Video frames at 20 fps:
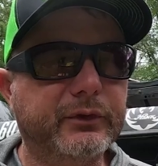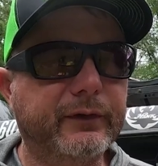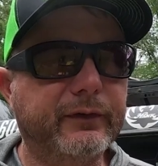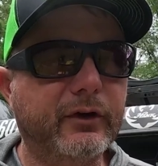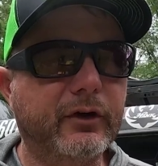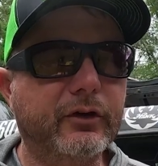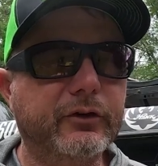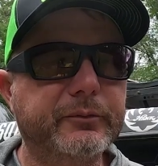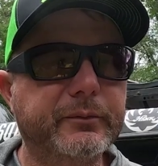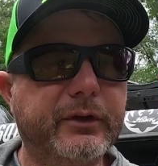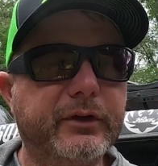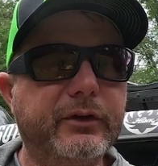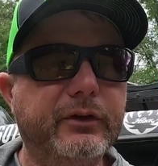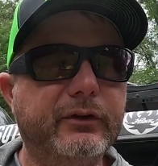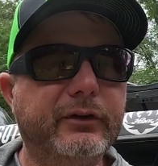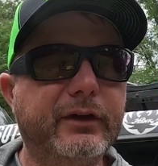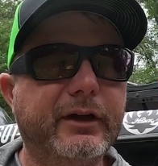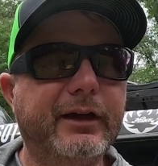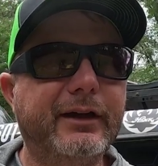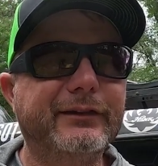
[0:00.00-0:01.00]
You've heard me
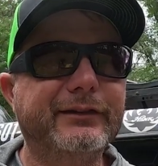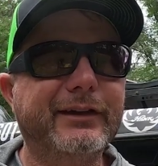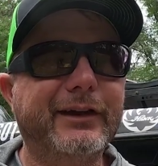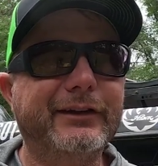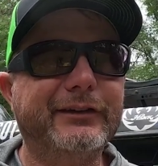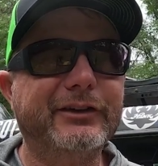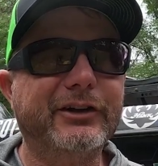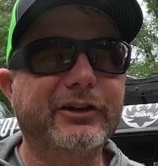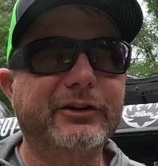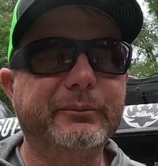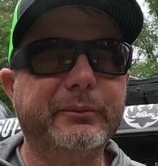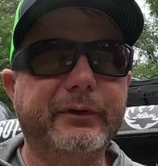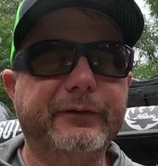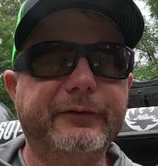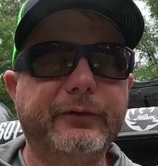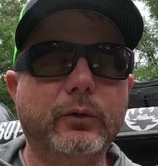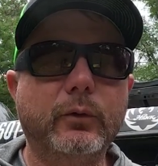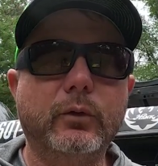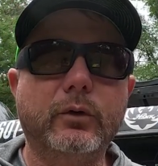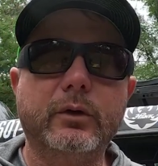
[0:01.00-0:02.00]
utilize that term
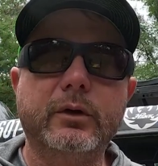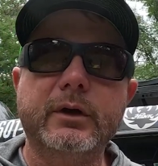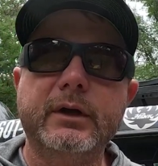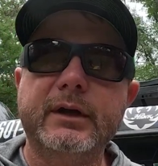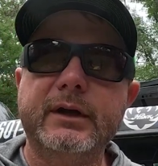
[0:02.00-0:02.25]
before.